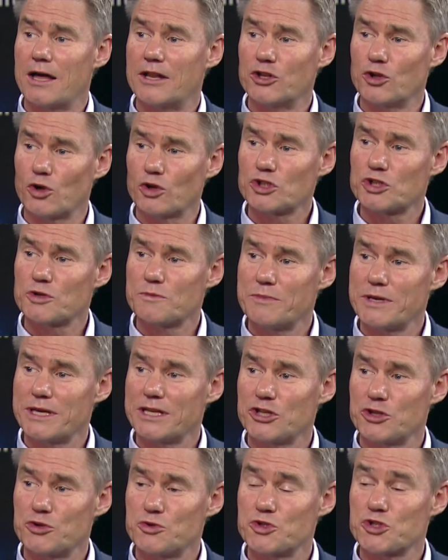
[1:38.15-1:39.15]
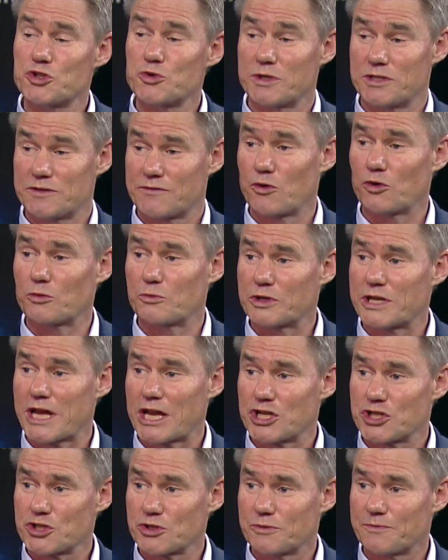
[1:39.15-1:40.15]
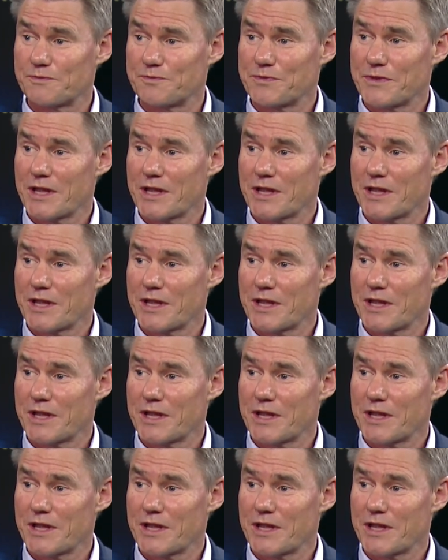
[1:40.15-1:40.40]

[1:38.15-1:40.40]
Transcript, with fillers: not been used to its full potential,